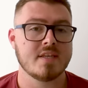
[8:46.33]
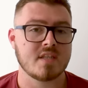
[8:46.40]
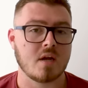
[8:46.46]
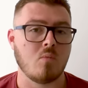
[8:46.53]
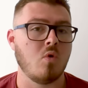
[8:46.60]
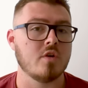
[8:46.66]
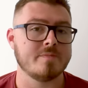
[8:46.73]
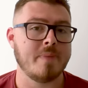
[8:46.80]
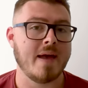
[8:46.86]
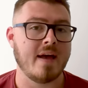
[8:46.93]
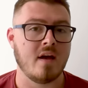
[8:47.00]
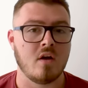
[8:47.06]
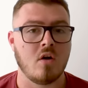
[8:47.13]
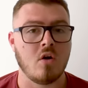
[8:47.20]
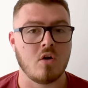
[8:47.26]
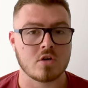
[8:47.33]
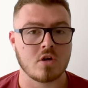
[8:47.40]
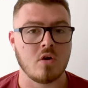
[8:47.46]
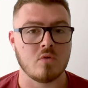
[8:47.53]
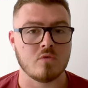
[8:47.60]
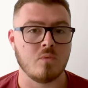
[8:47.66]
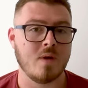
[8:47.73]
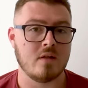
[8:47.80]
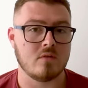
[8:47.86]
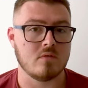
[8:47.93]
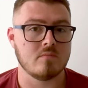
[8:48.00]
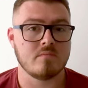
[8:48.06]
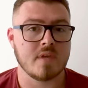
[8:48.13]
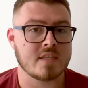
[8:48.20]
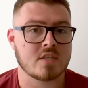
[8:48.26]
It's like, what's better, hot and cold?
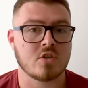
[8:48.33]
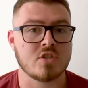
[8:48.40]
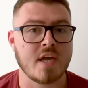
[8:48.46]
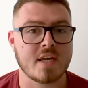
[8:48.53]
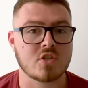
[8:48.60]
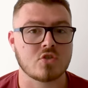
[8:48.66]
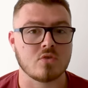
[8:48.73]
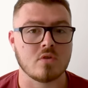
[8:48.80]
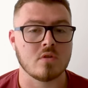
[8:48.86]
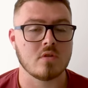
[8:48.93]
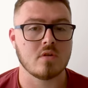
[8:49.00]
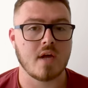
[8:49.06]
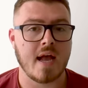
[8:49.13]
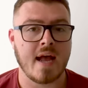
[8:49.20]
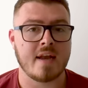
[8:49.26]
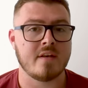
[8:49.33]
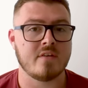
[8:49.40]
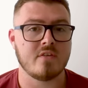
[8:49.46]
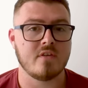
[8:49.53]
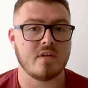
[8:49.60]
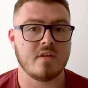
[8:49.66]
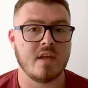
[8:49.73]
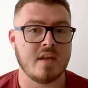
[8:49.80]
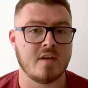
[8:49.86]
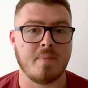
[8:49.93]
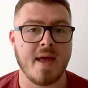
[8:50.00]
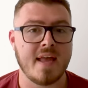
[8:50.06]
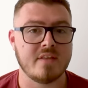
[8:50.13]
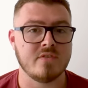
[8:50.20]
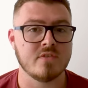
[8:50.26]
Well, it's contextual and it
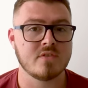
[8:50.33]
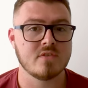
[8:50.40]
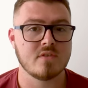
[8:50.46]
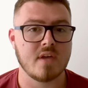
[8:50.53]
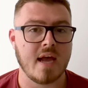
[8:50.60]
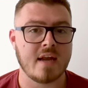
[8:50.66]
depends,